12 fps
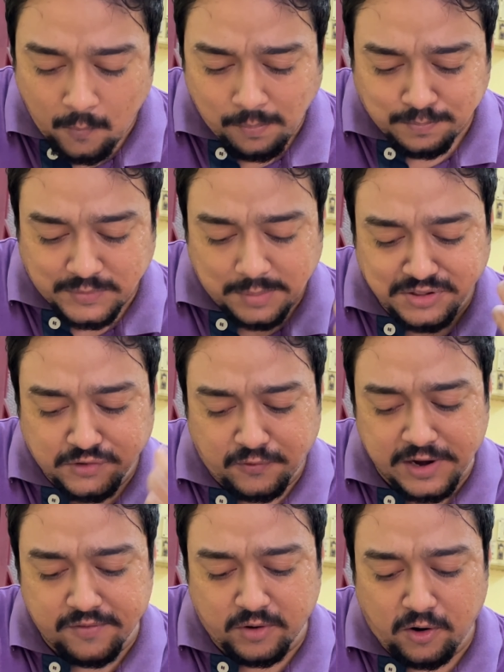I mean, the
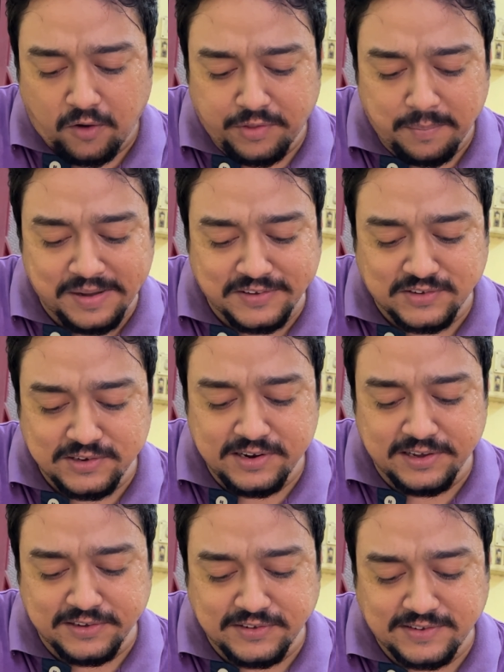flavor of the basil
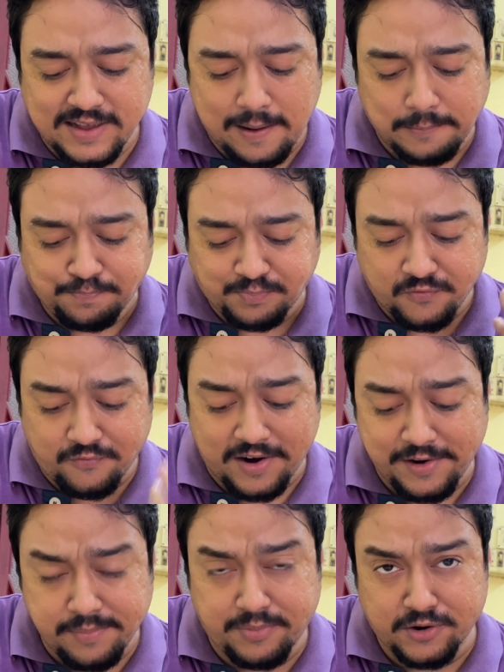is very
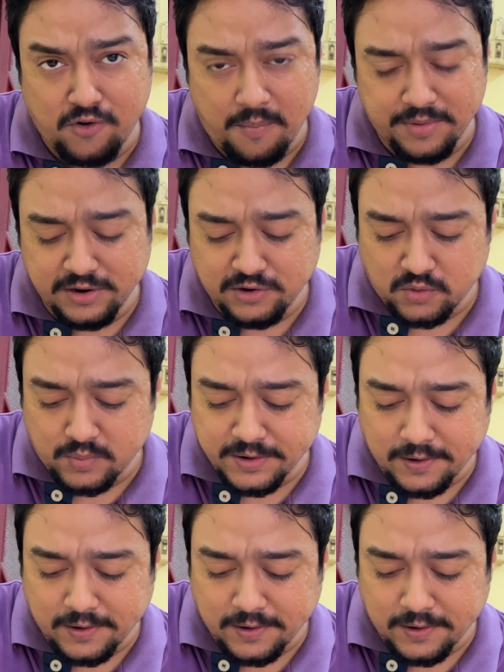predominant over here.